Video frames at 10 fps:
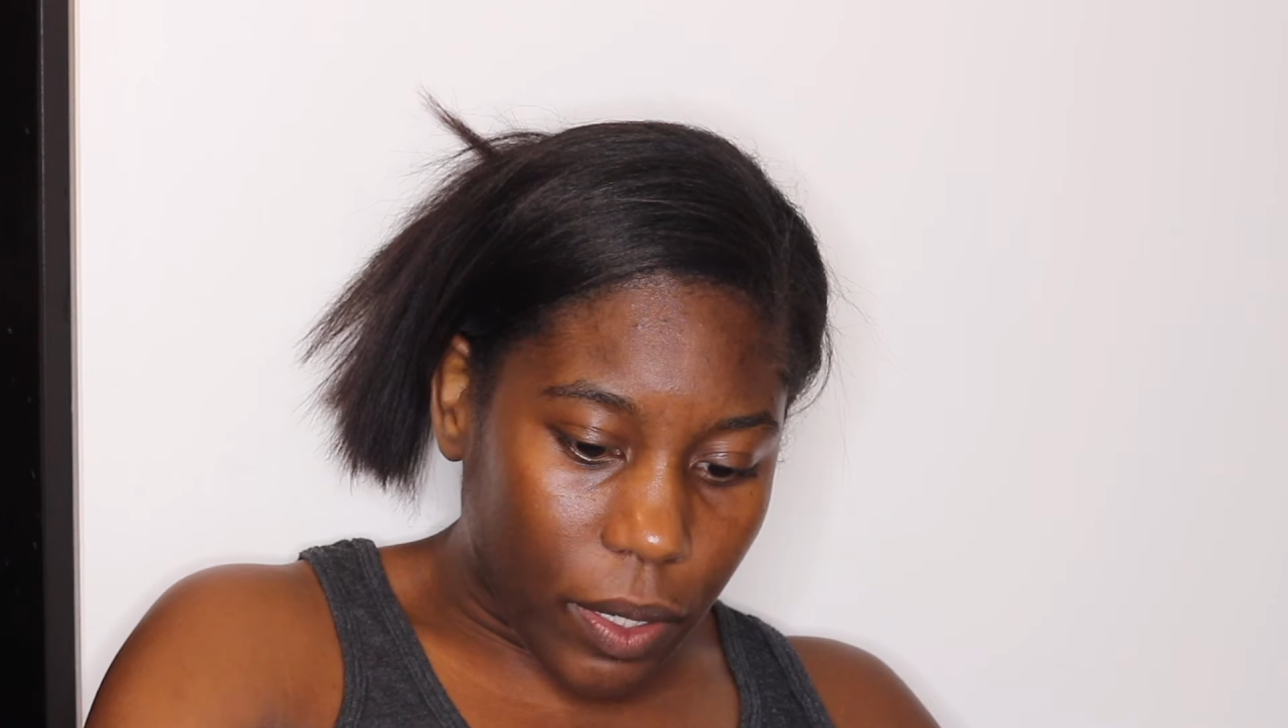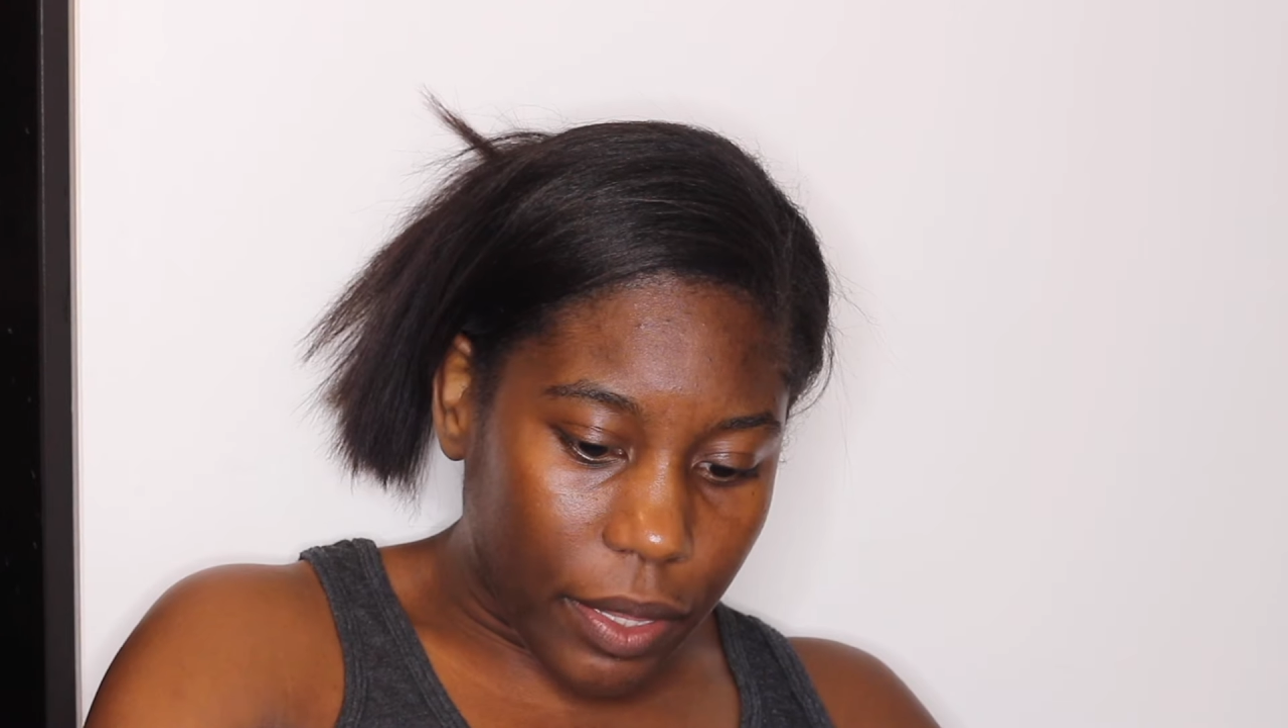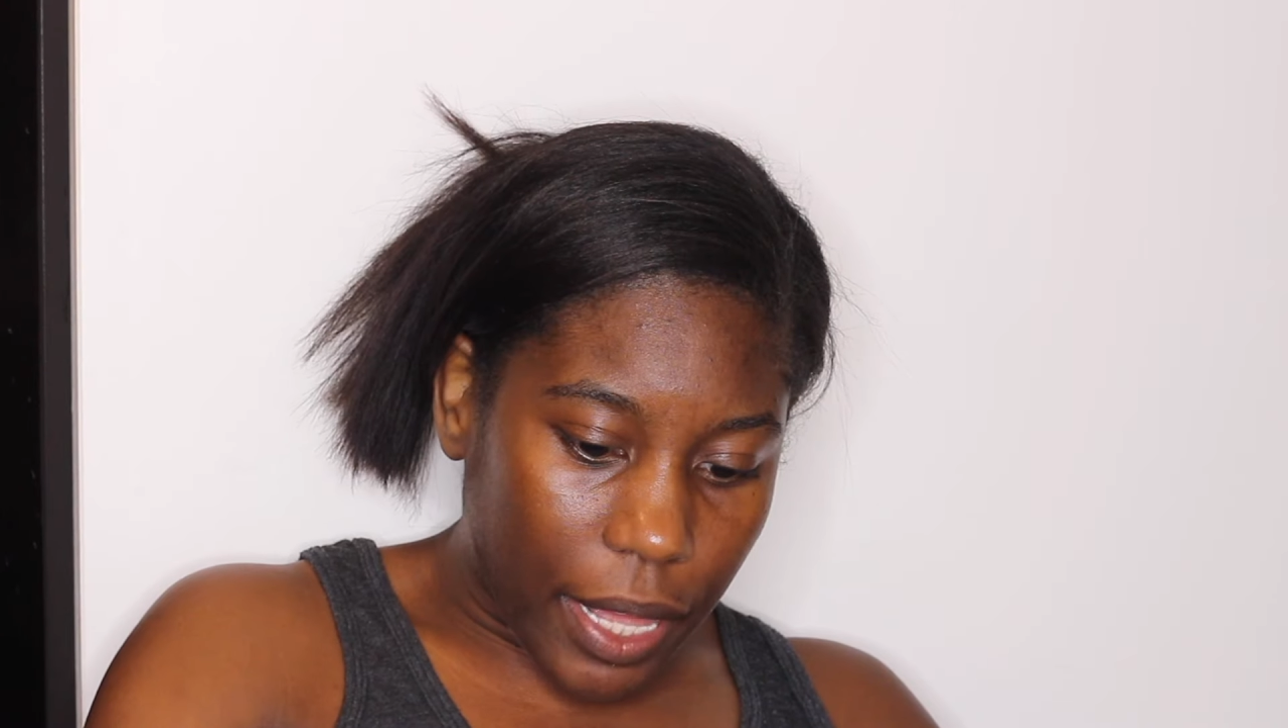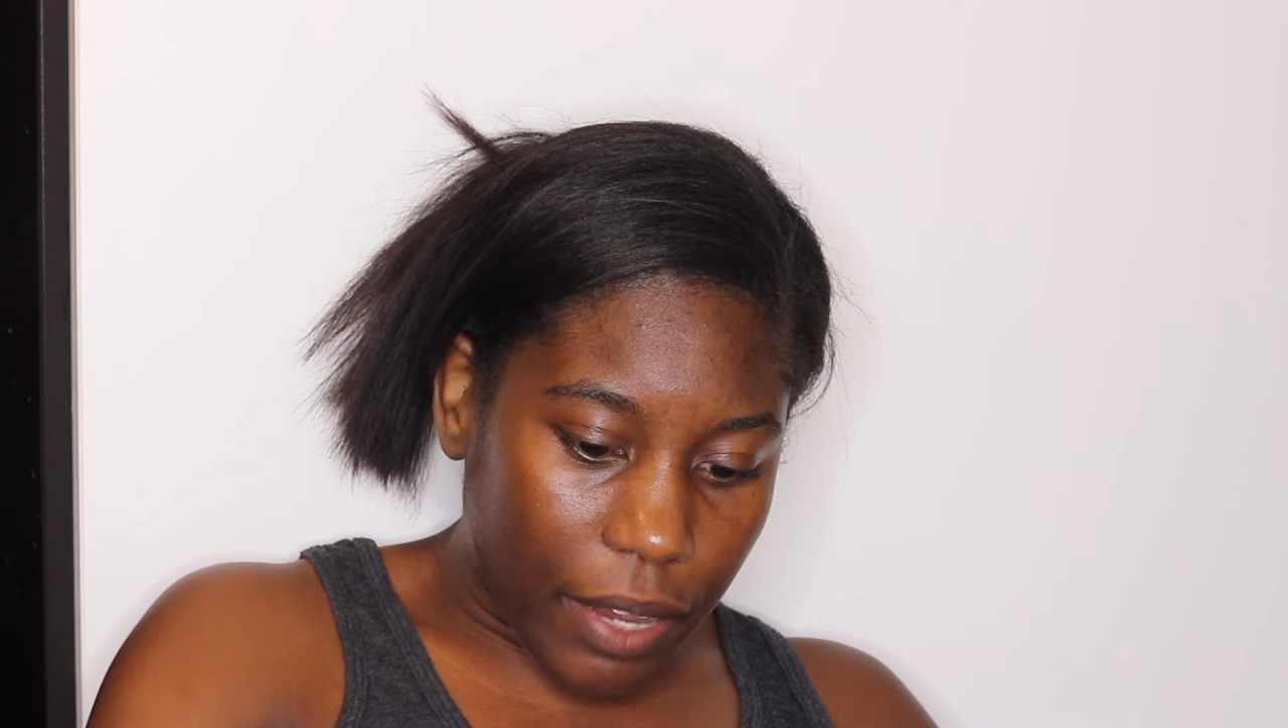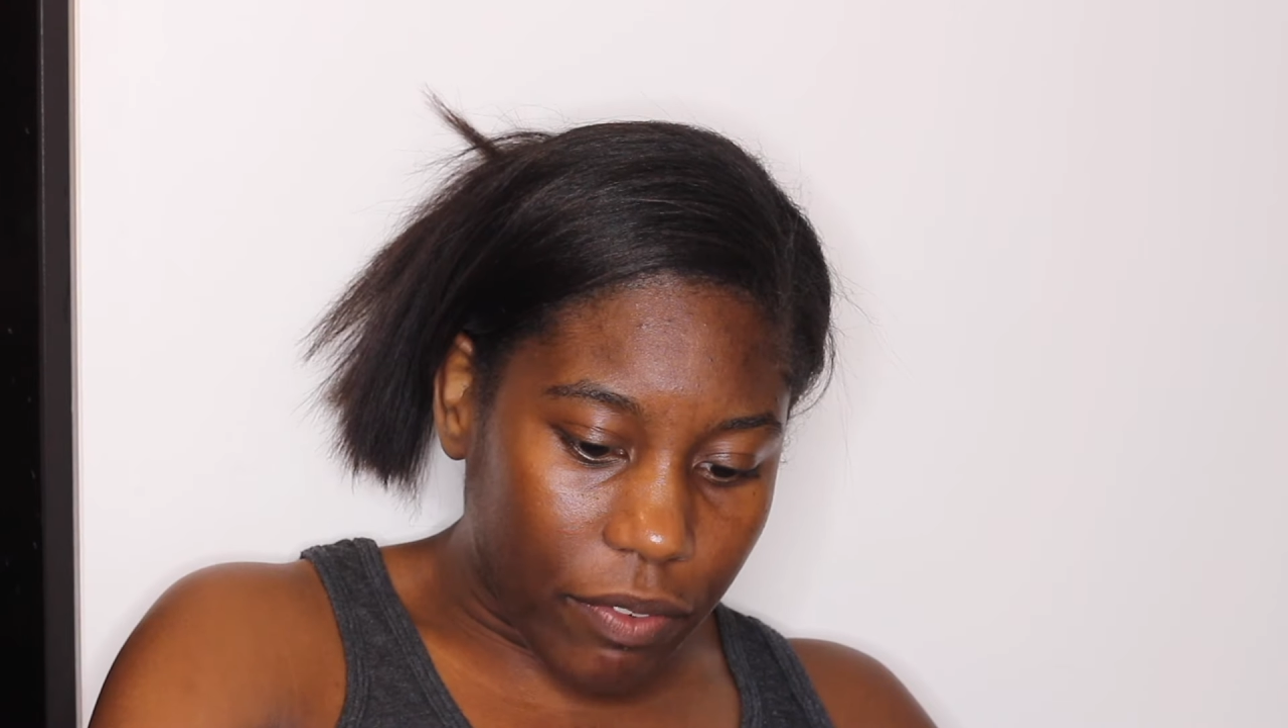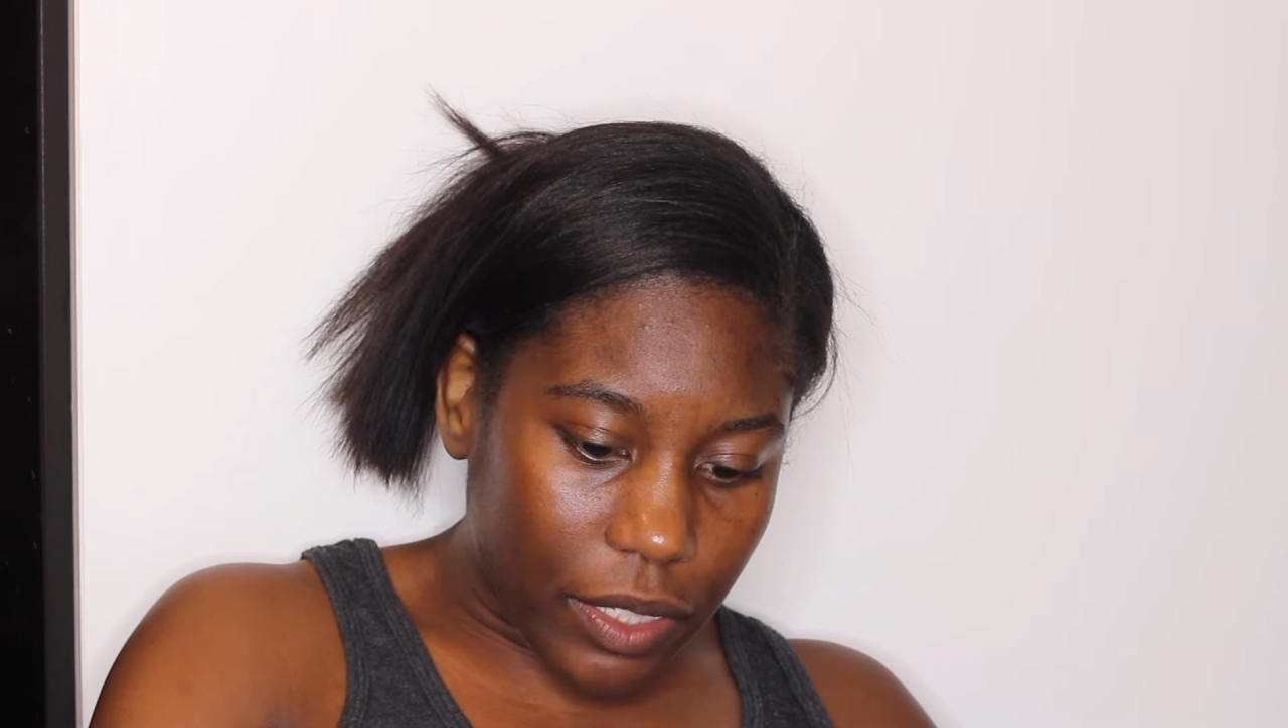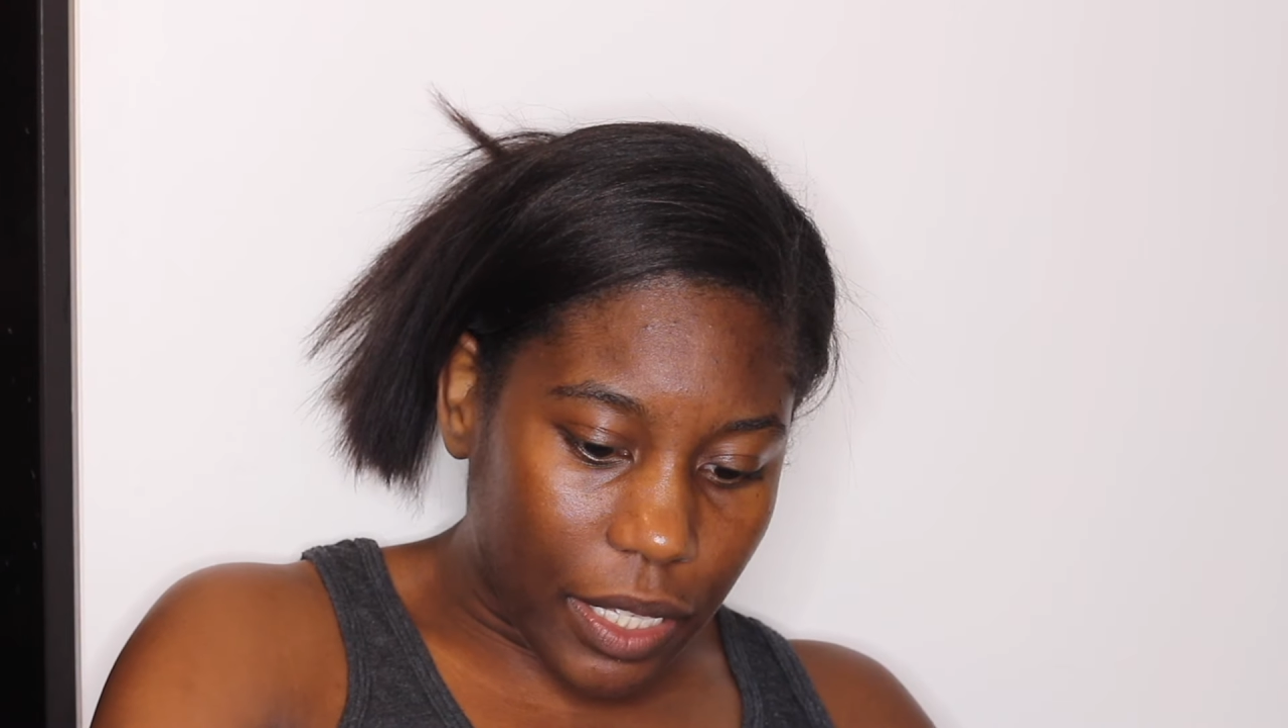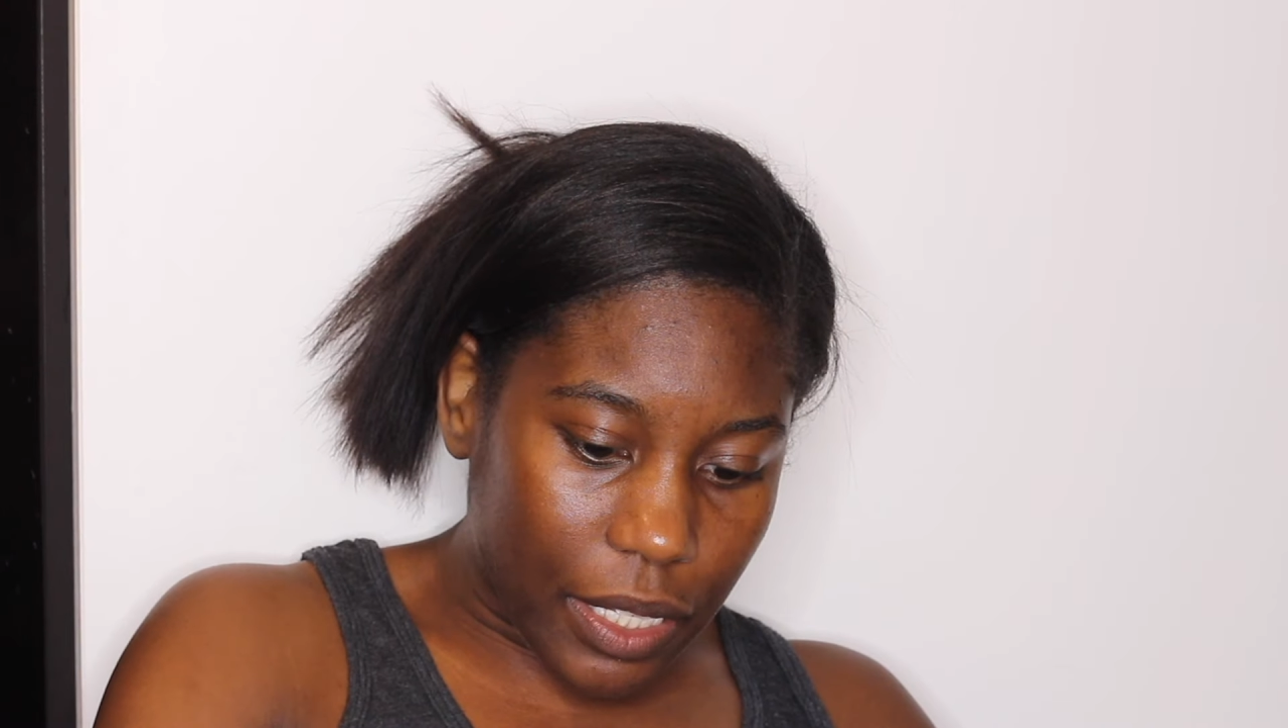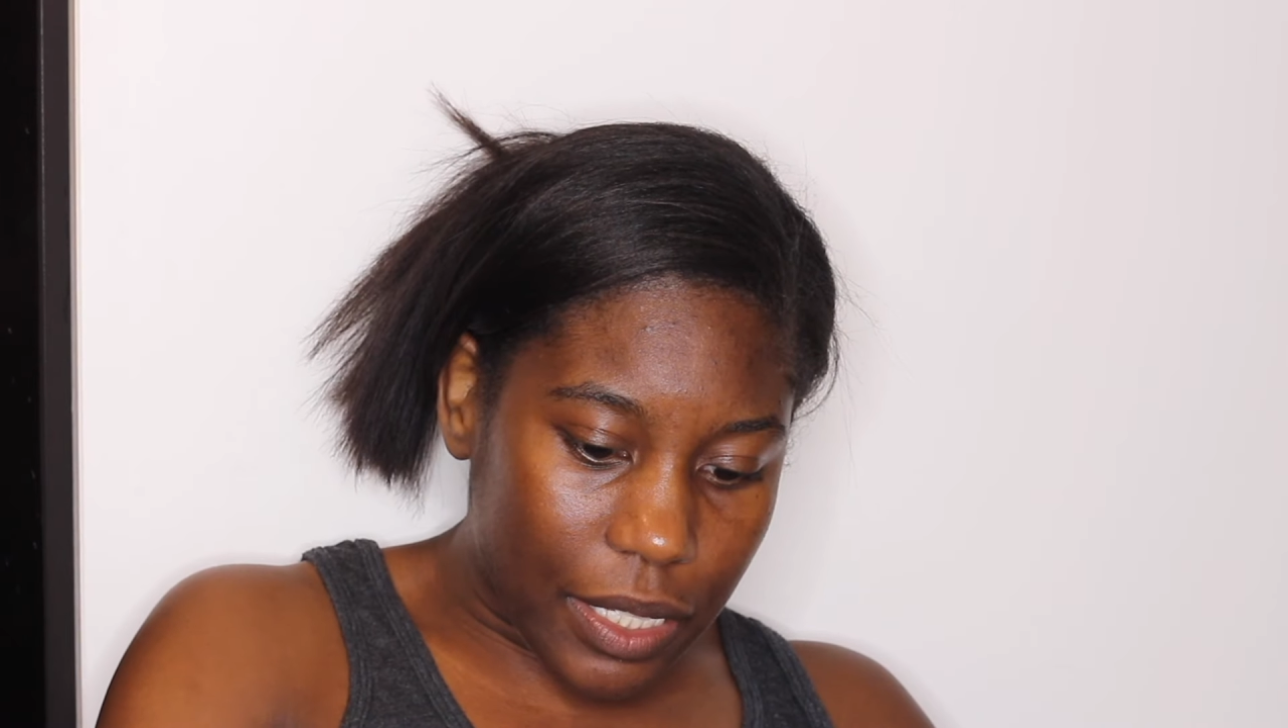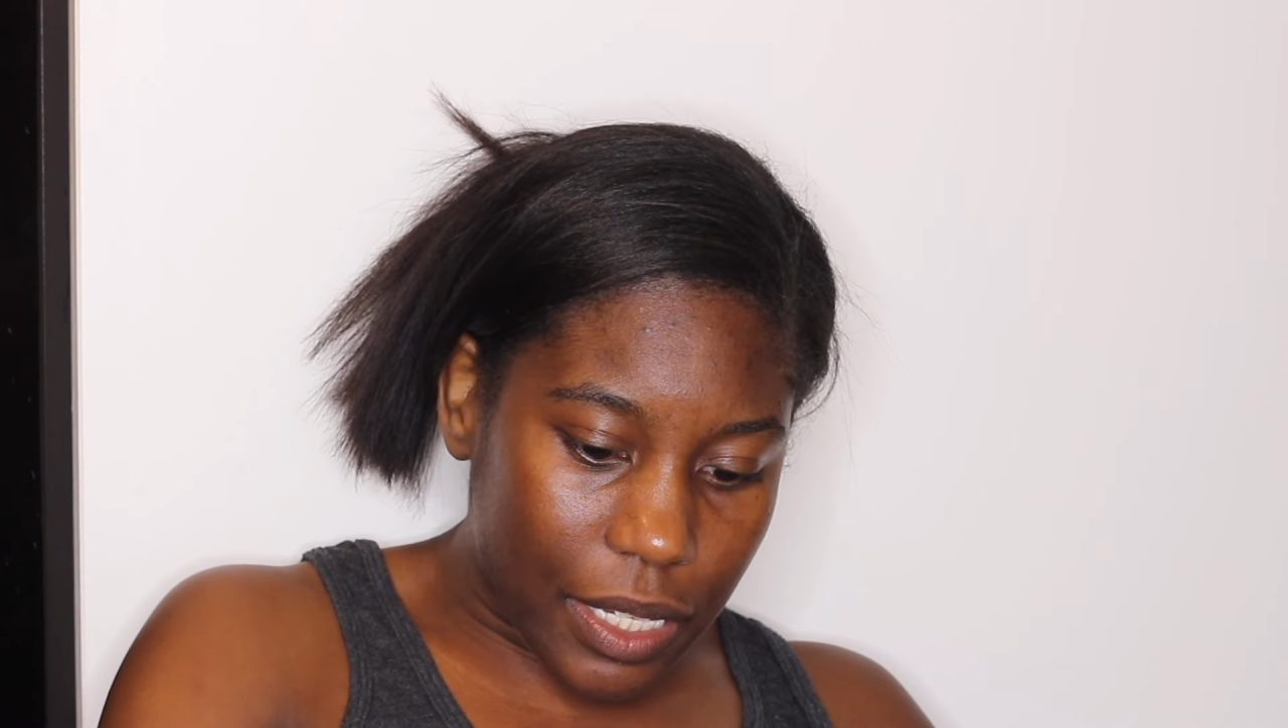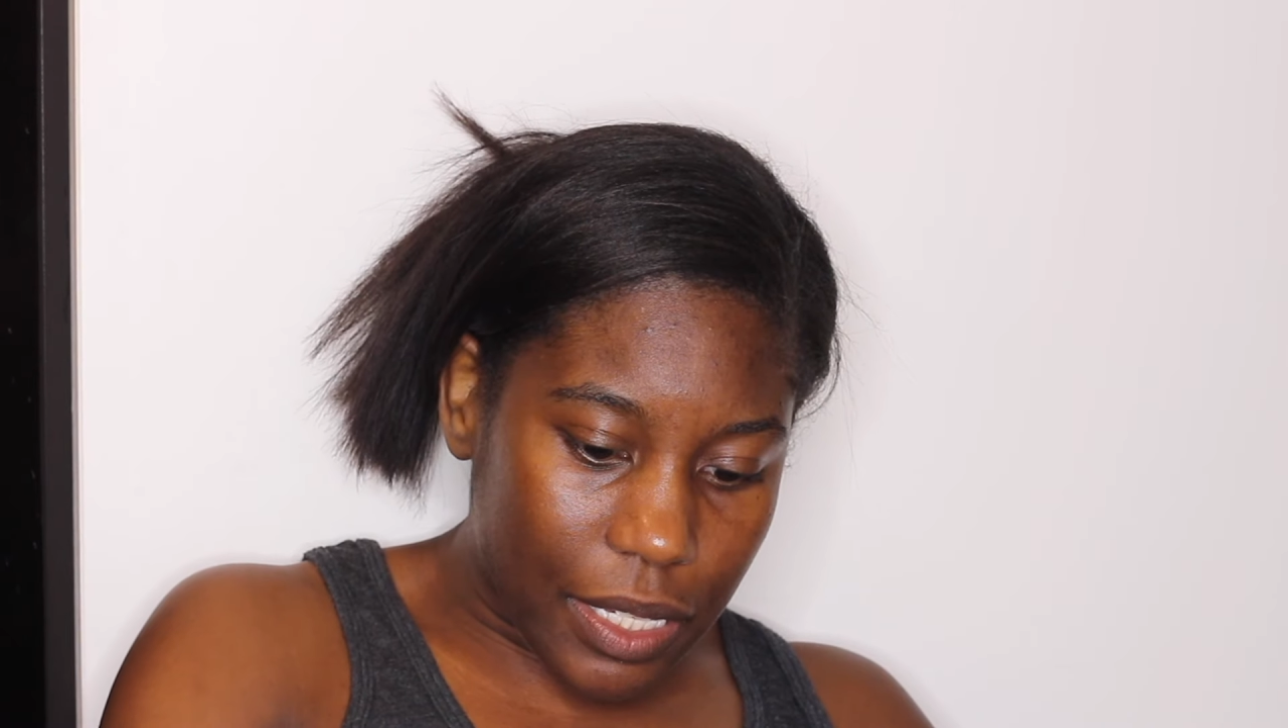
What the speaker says: that everything's